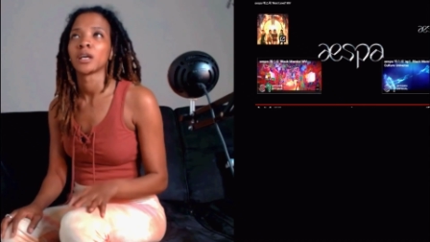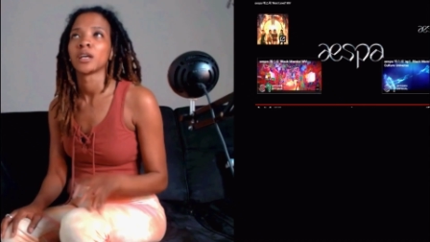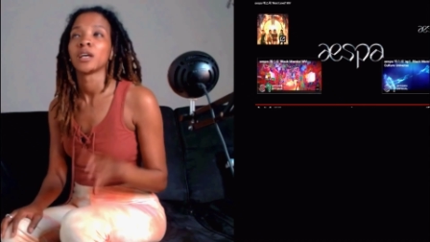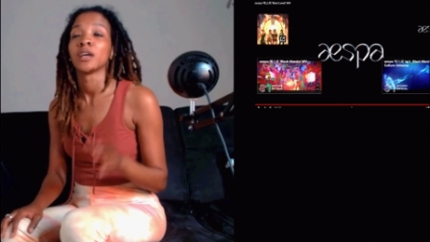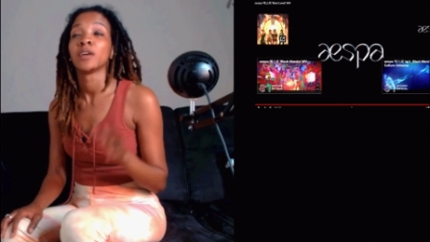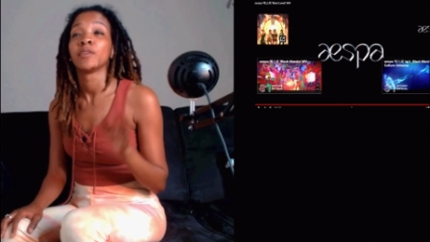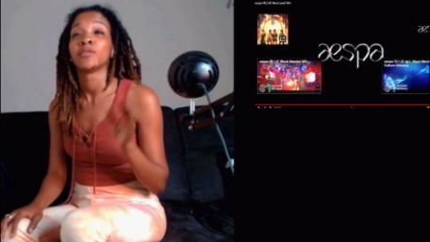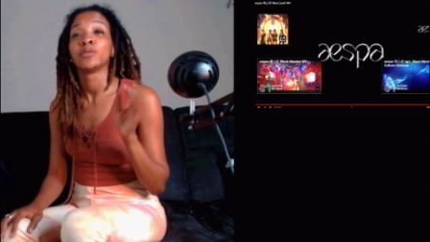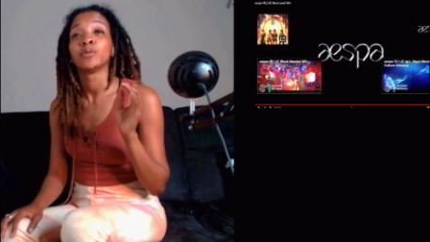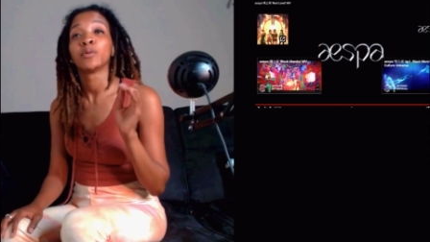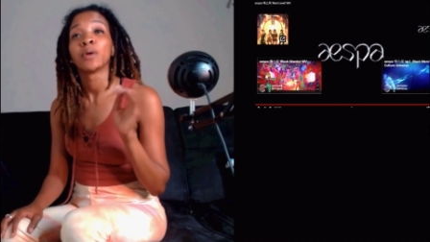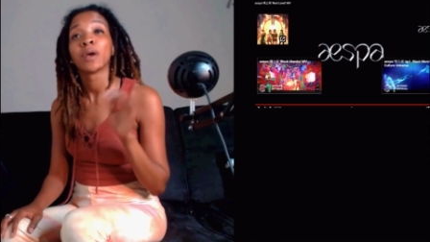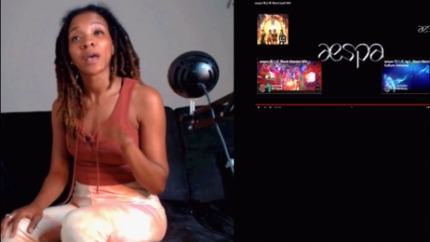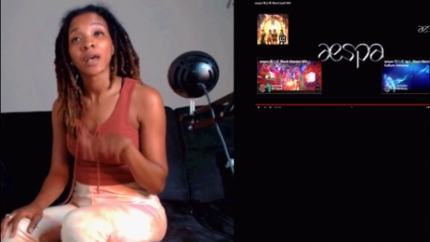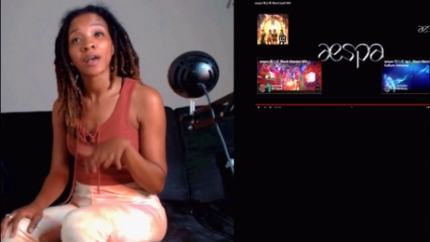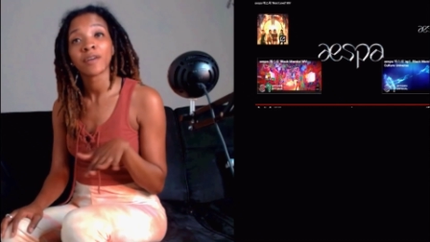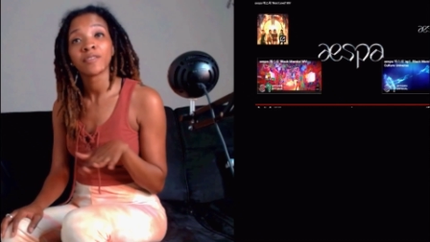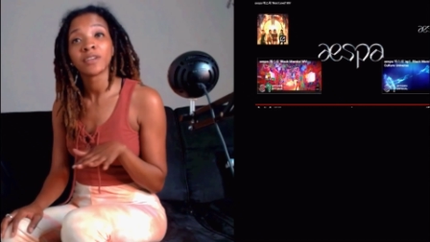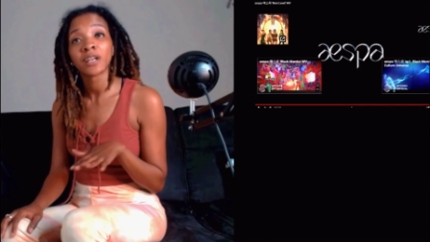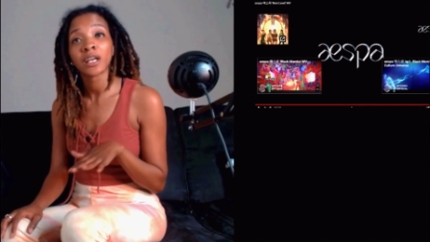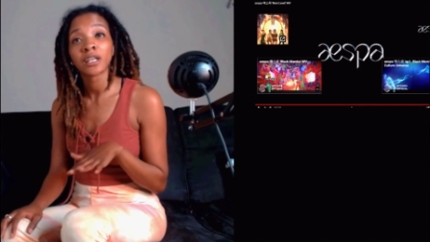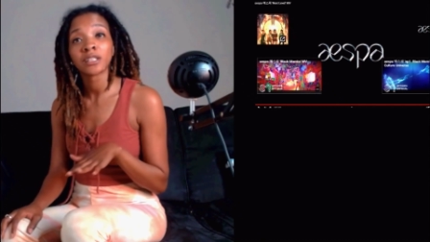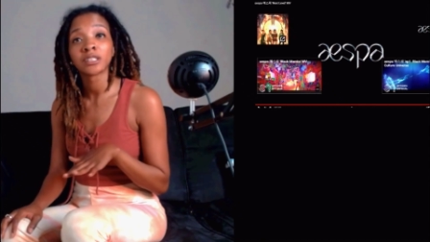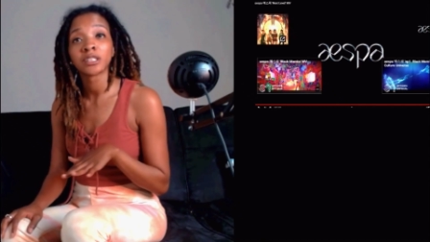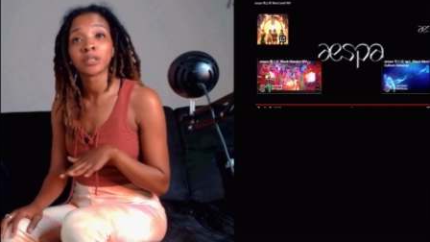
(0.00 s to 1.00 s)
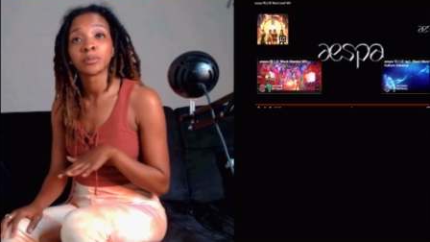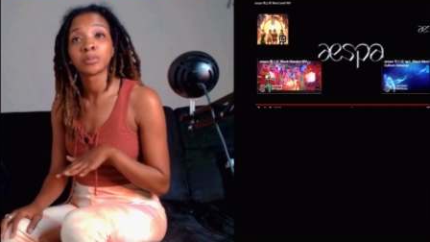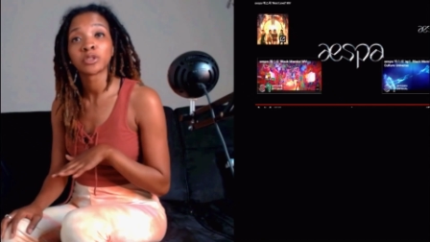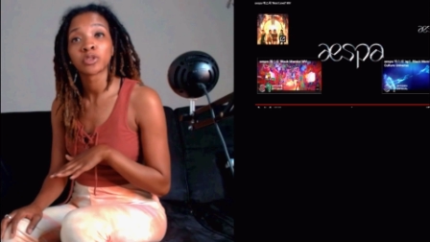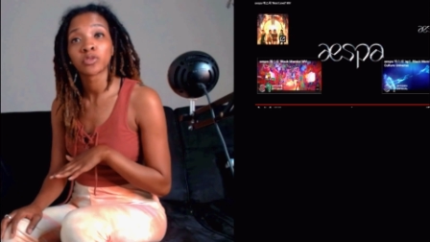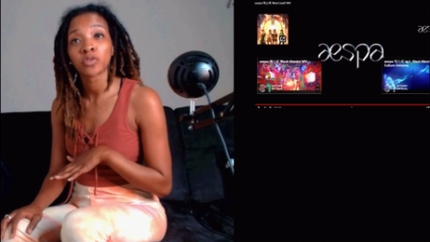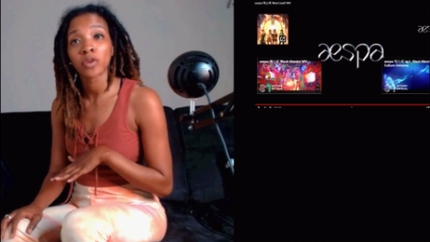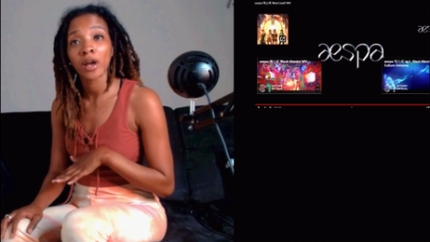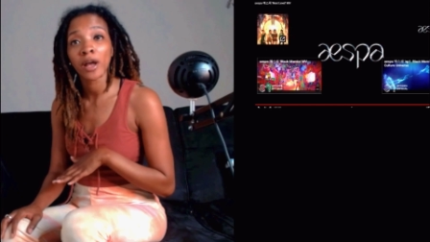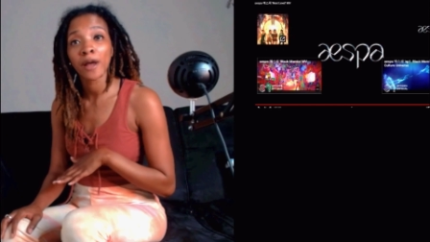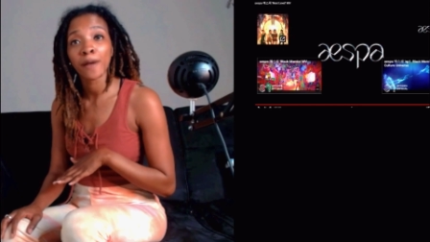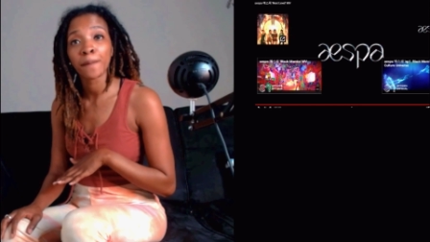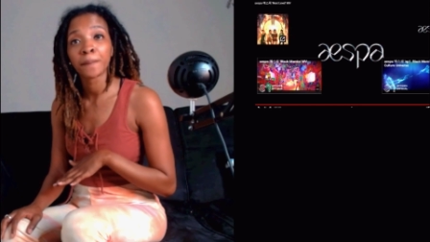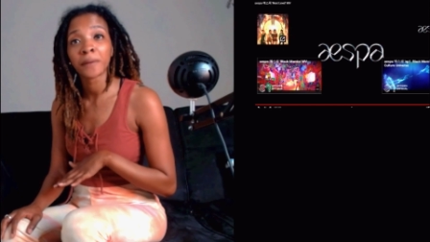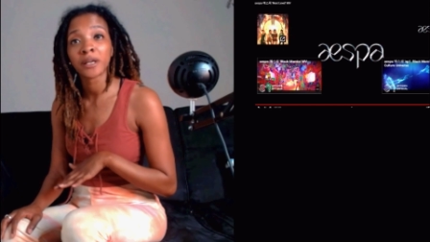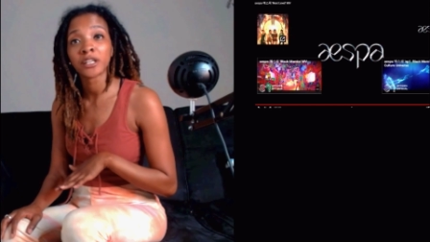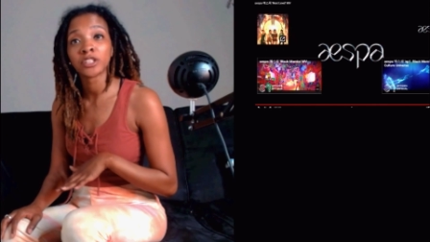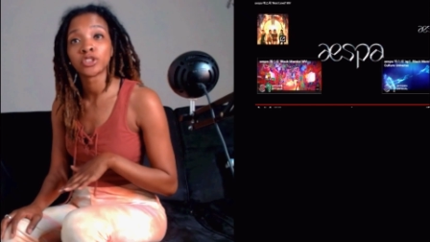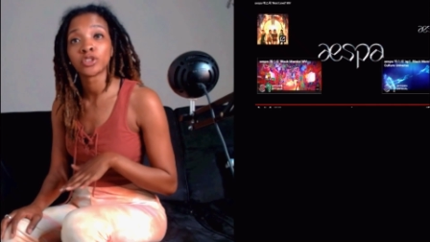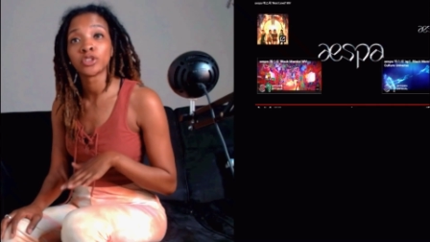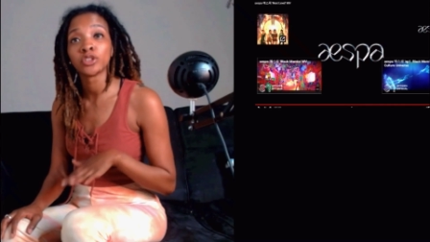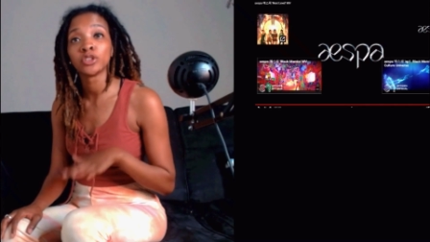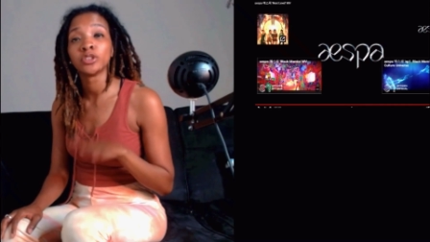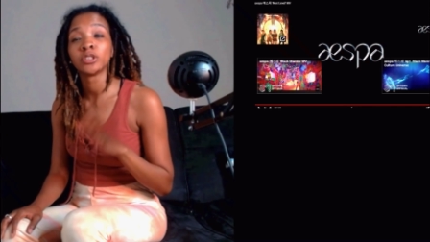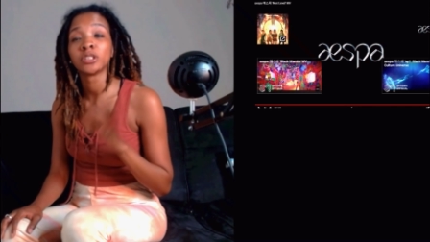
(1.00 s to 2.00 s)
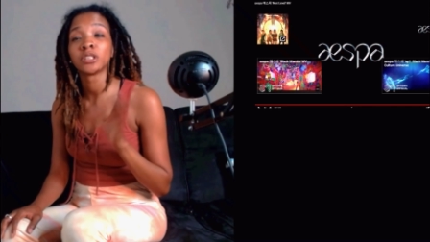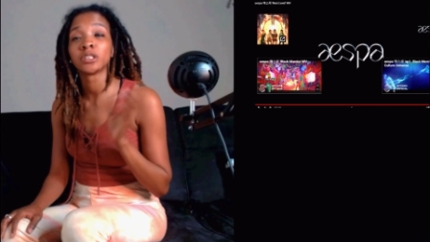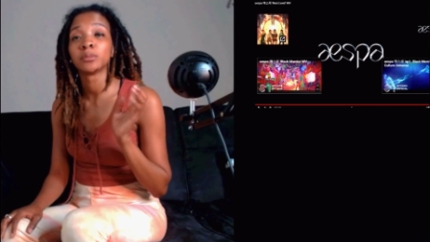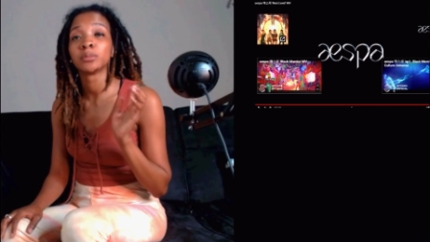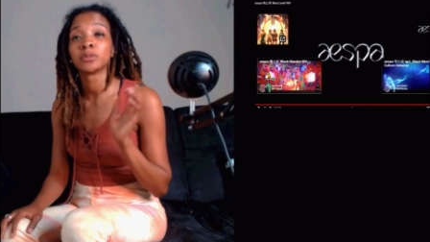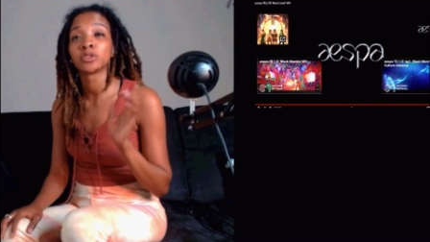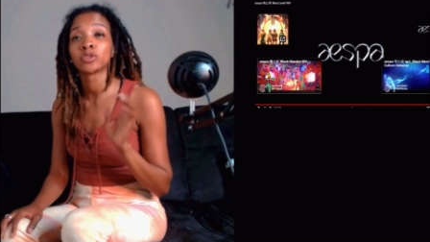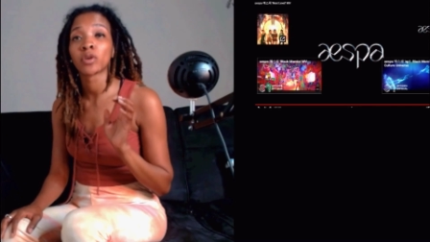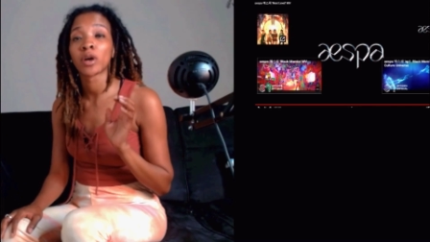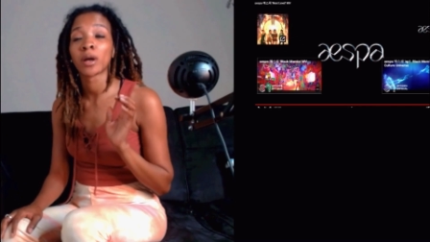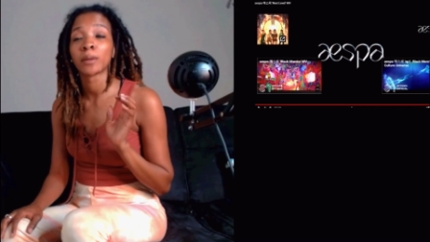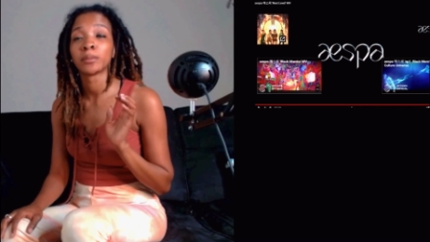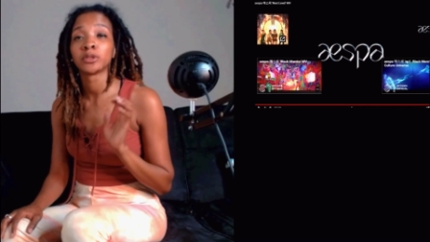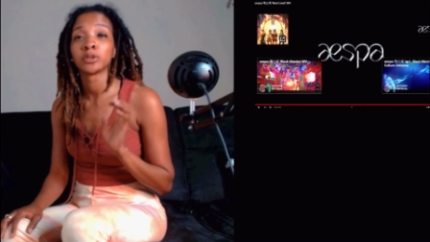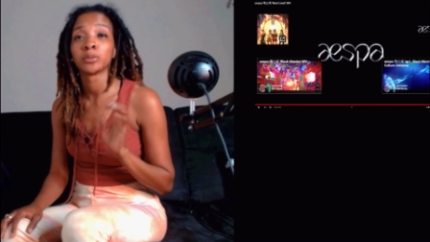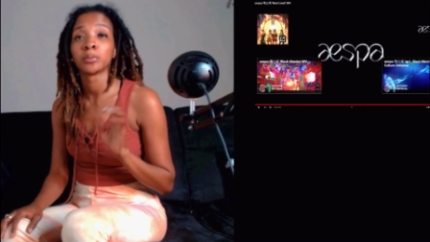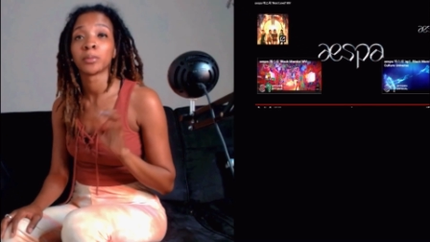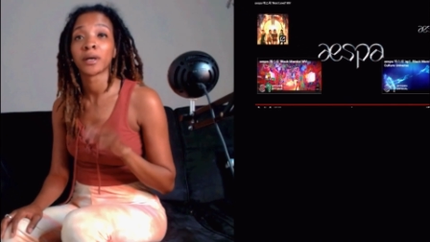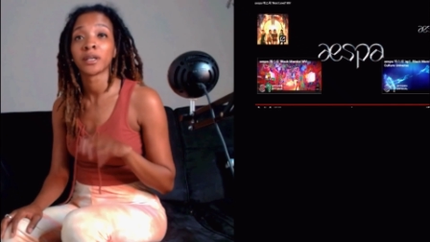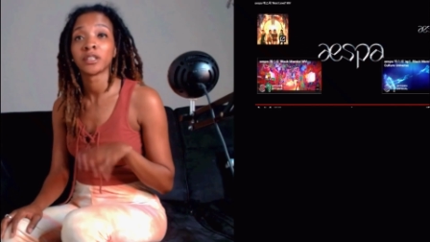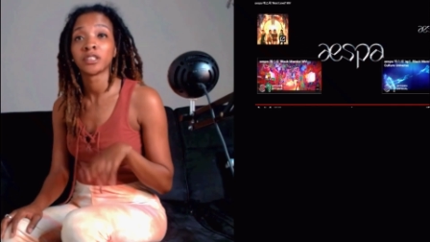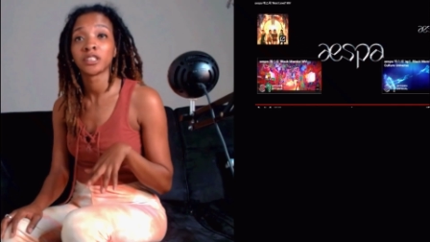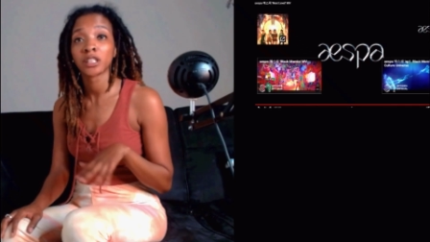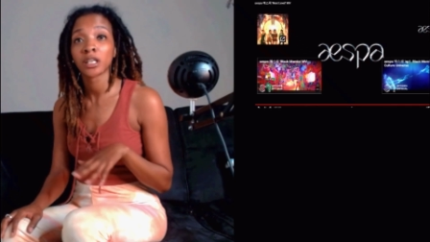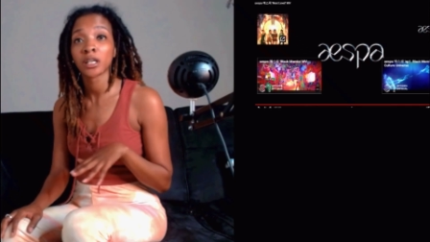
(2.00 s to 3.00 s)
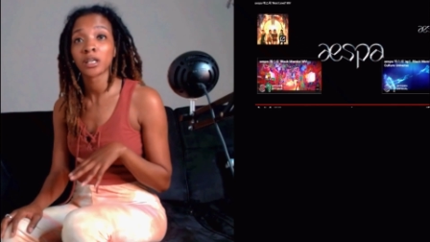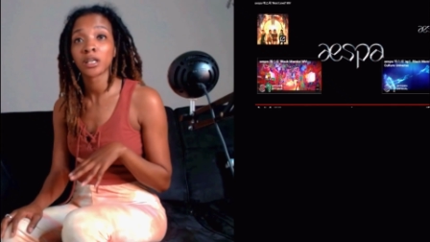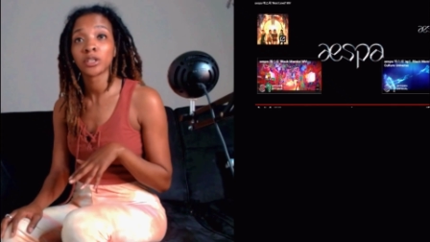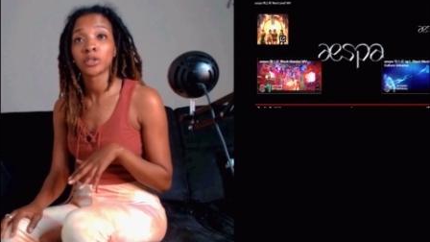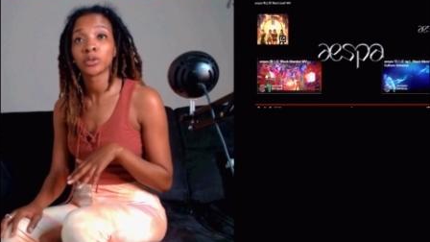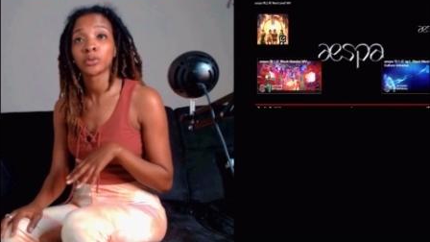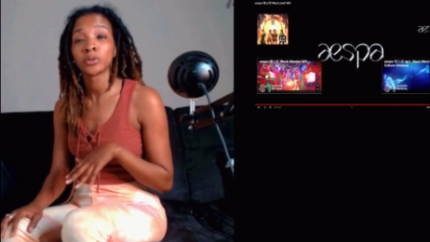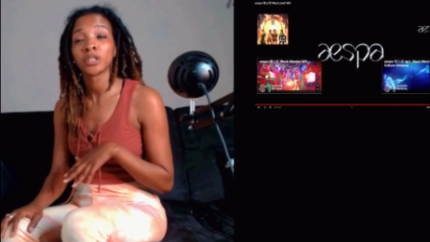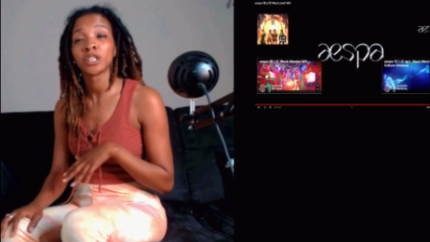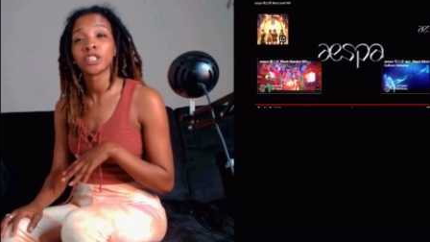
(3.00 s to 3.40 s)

If you have not subscribed, make sure you subscribe to my channel.